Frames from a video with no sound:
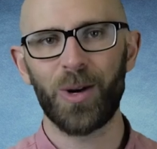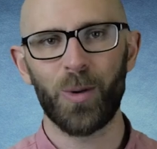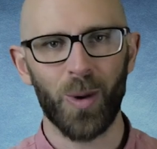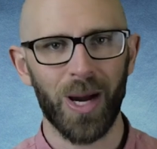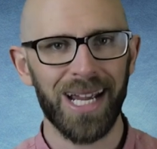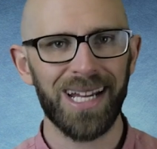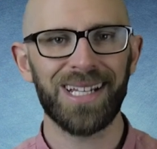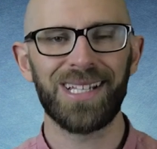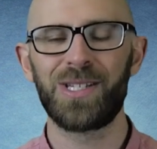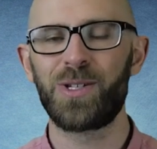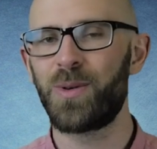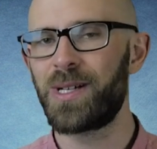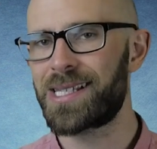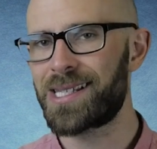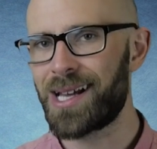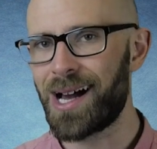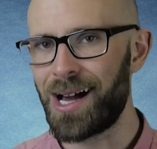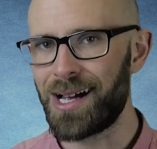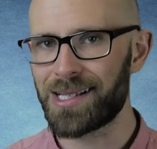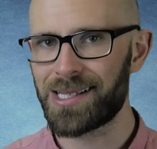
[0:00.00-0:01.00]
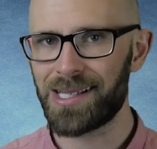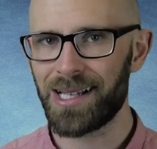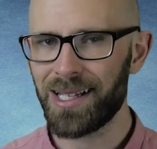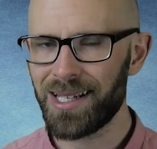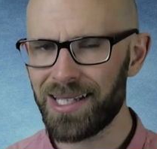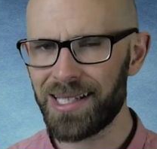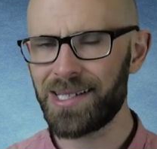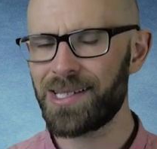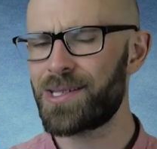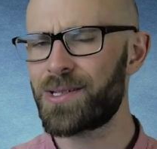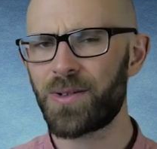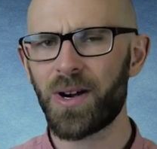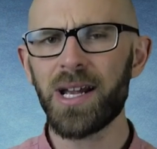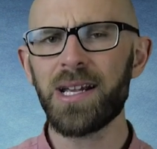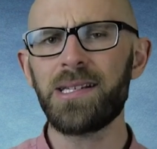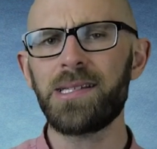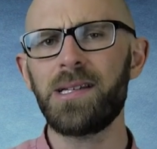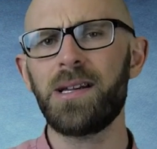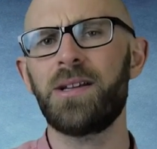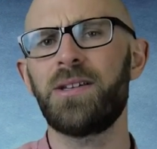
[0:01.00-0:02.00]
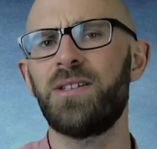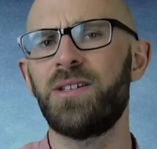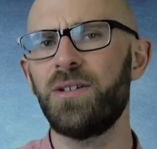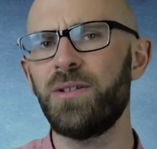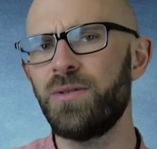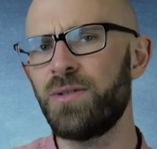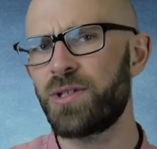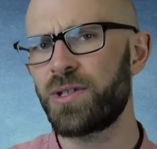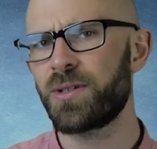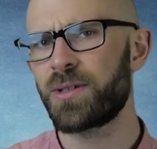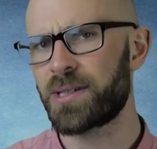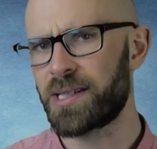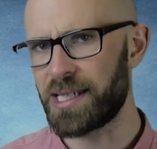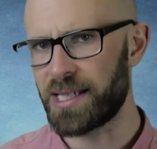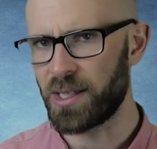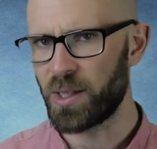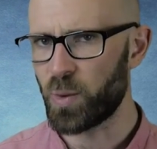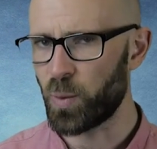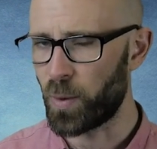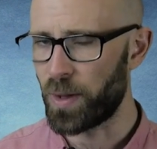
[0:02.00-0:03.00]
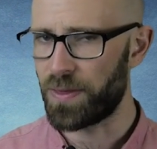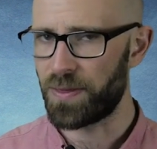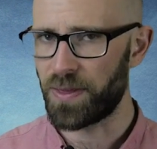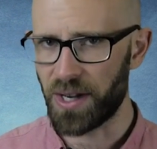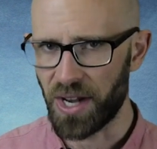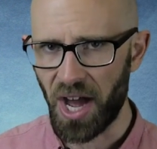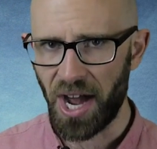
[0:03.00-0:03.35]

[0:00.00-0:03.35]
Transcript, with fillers: Gawain into his castle and strikes an unusual deal with the